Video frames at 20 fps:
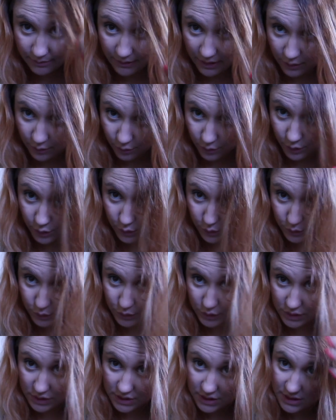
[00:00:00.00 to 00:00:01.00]
my
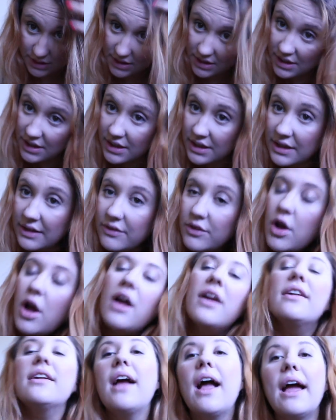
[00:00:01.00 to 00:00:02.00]
roots. They've
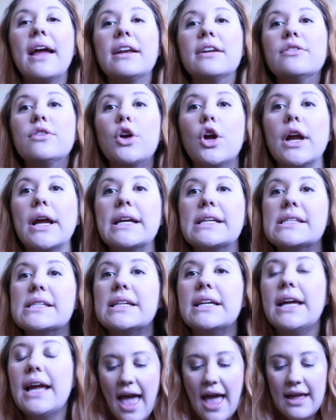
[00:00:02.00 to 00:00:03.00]
gone kind of
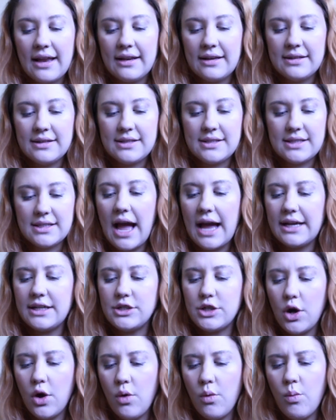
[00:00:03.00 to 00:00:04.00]
crazy and I
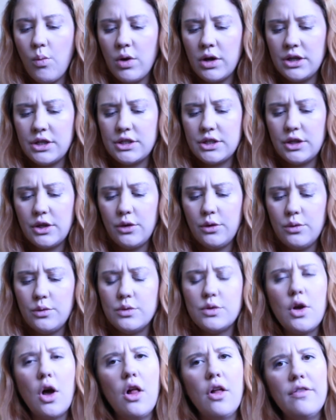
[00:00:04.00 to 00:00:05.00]
don't want to
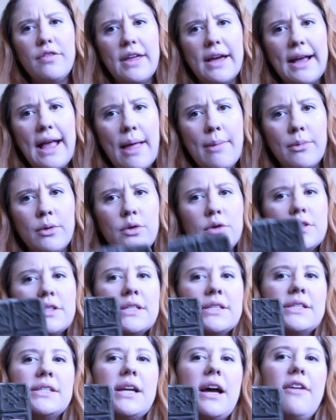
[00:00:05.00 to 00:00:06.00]
use all of that chemicals
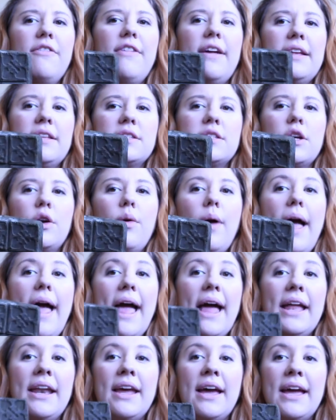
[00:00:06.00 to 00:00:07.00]
and stuff, and so
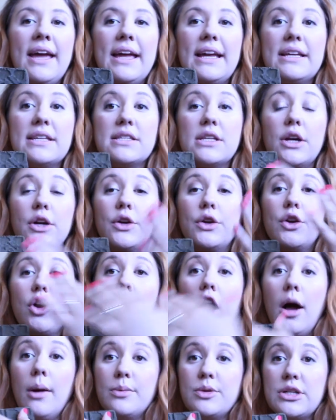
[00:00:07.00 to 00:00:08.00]
henna is a good
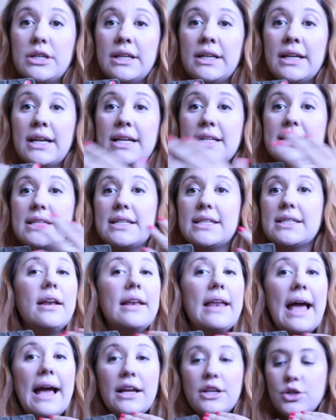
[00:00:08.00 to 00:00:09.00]
option because it's
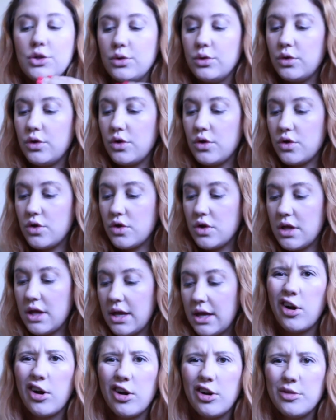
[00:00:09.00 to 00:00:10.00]
natural
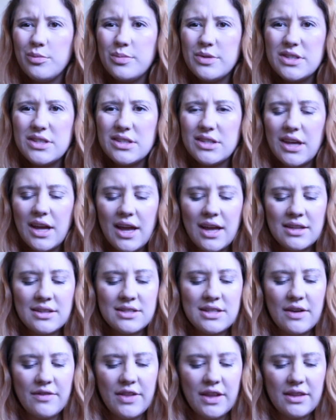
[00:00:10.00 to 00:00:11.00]
herbs and
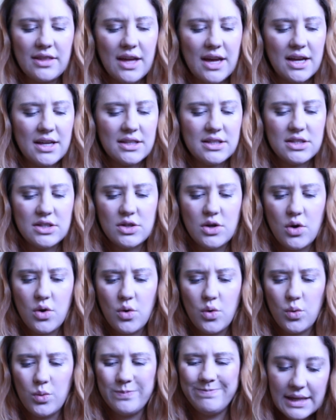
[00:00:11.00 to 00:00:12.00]
stuff like that,
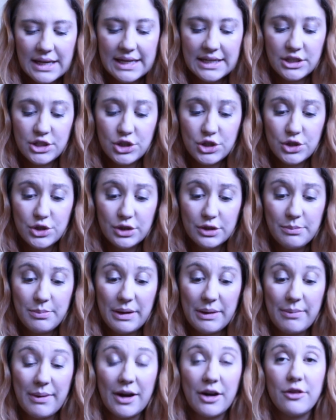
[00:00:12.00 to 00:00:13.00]
so it should
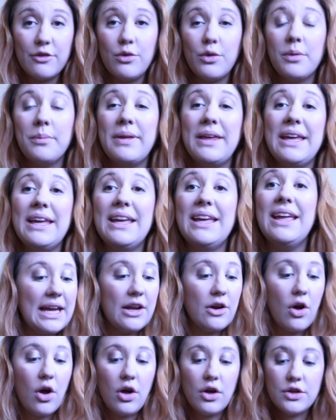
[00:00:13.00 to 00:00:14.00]
be better for me.
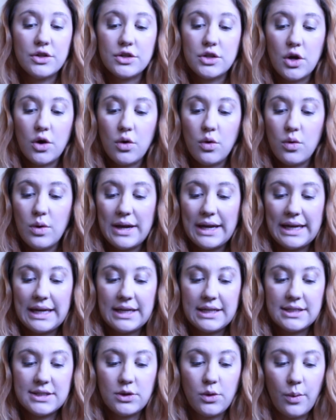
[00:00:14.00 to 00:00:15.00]
It also
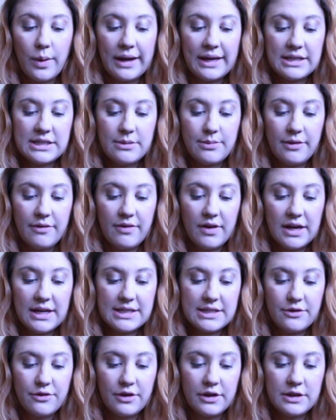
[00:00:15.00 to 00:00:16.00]
is going to be very
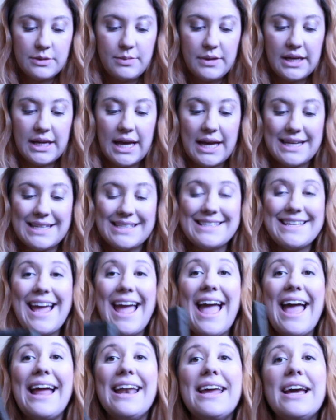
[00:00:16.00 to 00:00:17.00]
different because
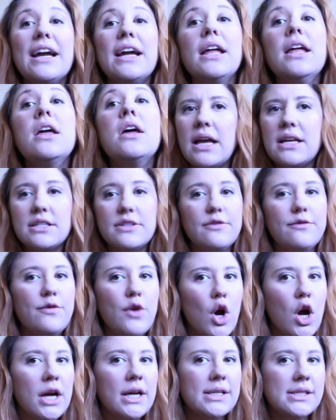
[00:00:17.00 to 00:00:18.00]
henna, as
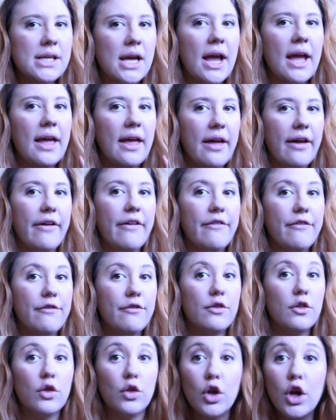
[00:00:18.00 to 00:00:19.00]
far as I
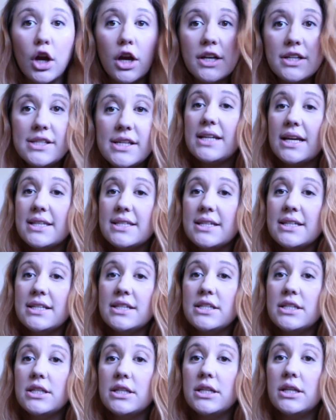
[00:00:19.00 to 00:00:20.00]
have learned,
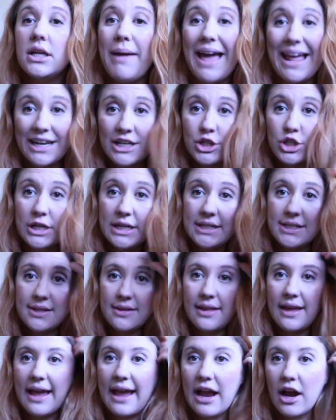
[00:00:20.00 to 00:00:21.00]
doesn't penetrate
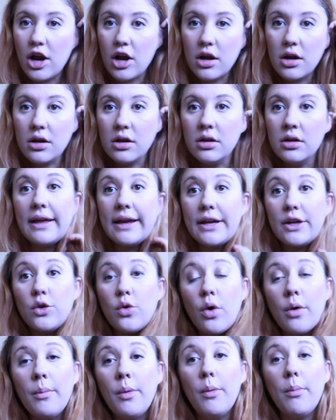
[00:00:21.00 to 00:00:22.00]
the hair like a
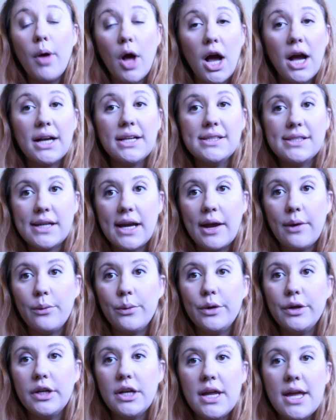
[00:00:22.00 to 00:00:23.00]
normal box dye
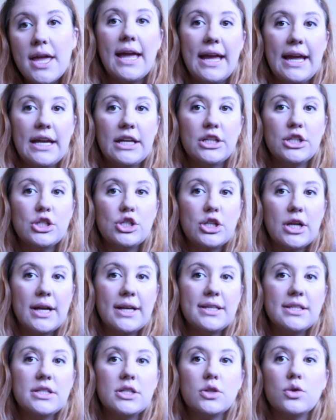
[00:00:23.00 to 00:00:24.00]
would. It
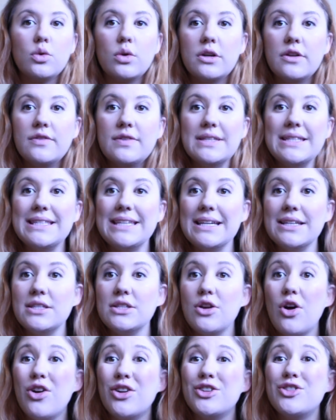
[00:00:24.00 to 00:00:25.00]
just sort of
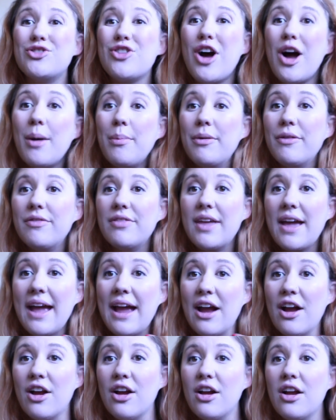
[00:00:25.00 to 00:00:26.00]
sits on top of the
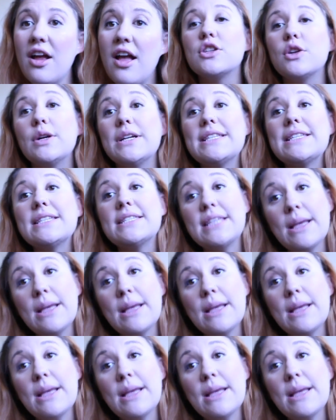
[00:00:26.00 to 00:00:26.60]
hair, so it's